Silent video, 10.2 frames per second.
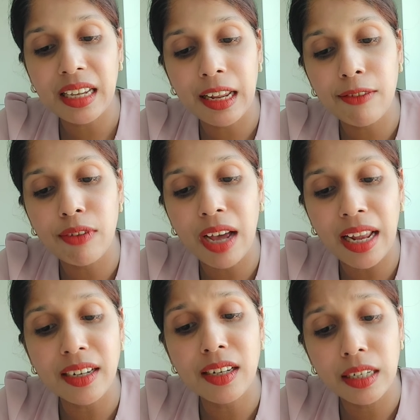
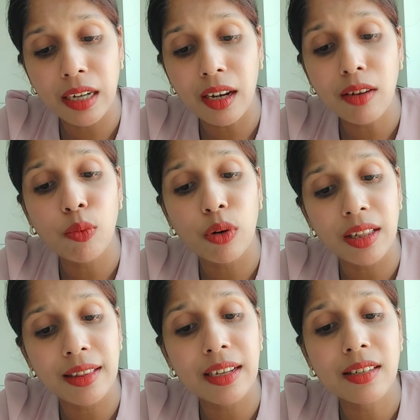invalid, null,
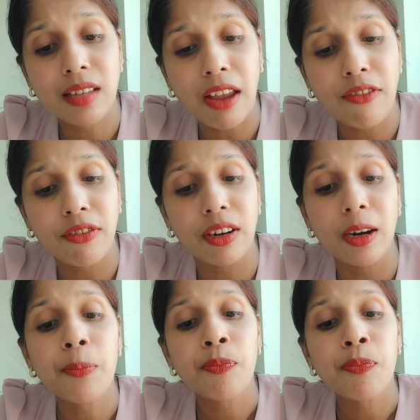worthless, cipher,